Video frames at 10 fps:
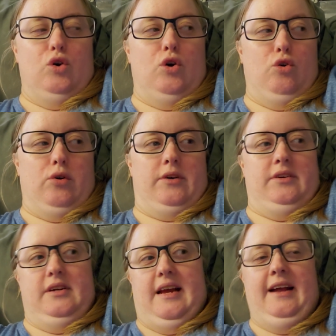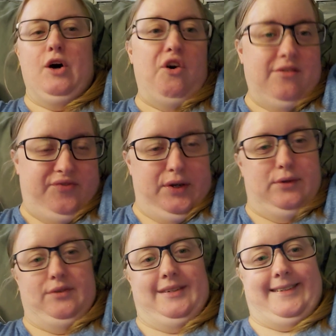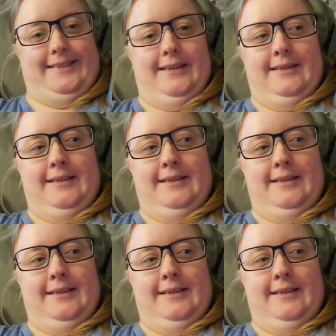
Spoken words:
or at Whole Foods